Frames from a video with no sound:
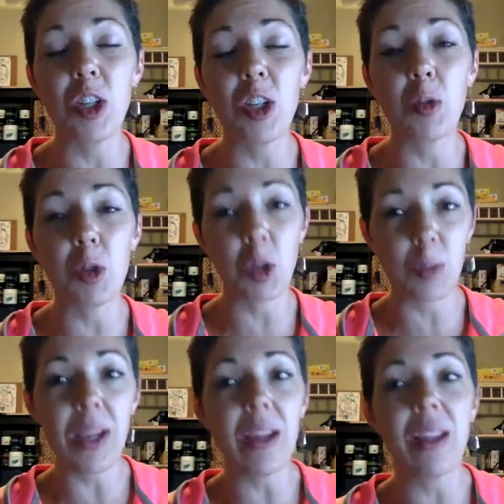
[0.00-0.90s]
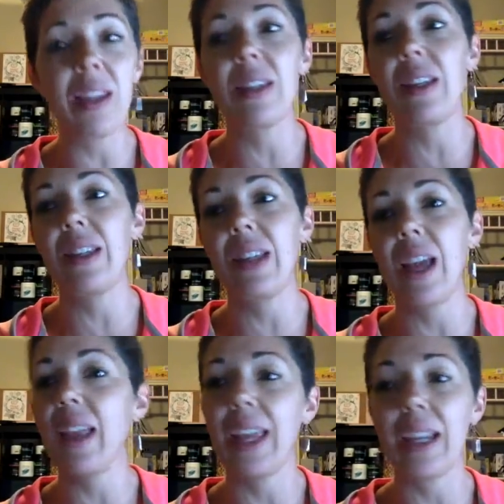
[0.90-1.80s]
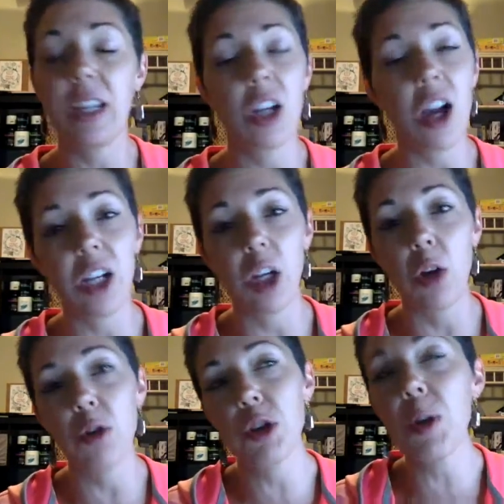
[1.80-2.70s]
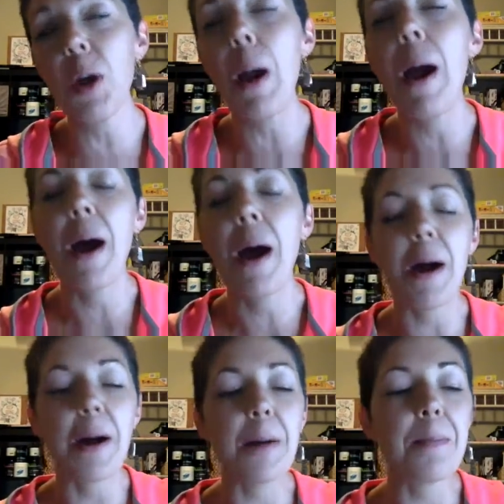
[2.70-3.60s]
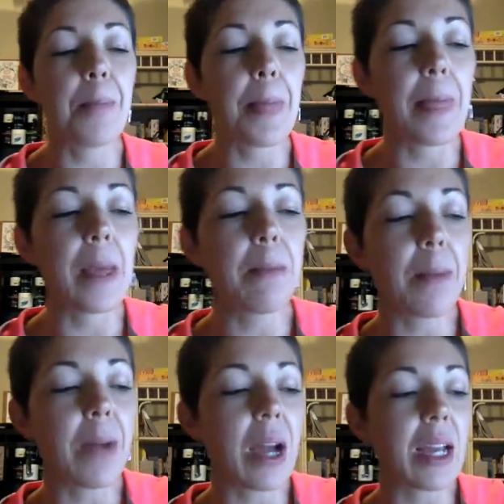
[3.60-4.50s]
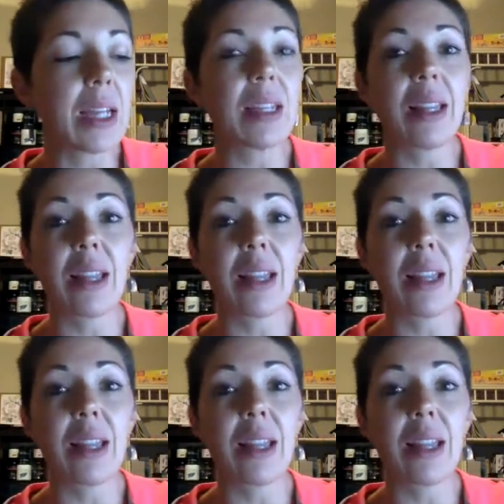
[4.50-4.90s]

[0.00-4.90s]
you should be, this is like non-negotiable in my mind,